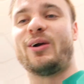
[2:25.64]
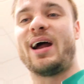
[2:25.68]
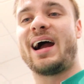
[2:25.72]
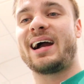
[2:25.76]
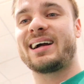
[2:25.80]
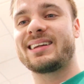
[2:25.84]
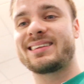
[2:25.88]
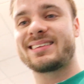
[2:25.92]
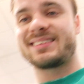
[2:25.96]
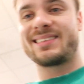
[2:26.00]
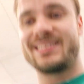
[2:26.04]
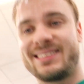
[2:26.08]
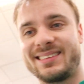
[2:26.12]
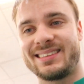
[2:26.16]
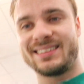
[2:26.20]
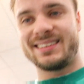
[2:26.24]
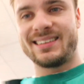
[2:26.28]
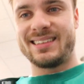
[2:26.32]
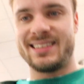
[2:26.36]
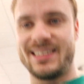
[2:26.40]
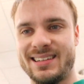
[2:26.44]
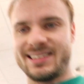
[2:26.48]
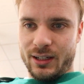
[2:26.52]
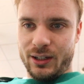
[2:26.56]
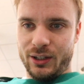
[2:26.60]
wrecked.
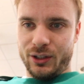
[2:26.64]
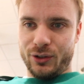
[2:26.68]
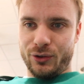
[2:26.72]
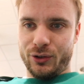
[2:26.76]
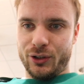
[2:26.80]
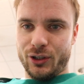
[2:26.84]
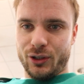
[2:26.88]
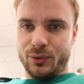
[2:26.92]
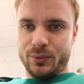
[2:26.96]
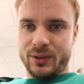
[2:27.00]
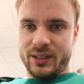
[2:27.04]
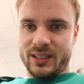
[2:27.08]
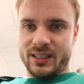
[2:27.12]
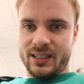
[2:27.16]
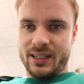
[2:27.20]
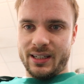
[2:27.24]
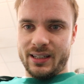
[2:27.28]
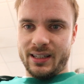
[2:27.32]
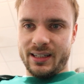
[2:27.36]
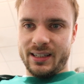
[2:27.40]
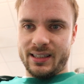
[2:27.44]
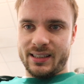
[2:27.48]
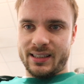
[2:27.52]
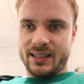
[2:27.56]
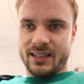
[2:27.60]
You know, you always see
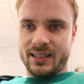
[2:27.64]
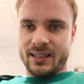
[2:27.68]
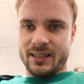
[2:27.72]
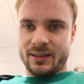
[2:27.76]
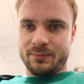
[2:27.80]
these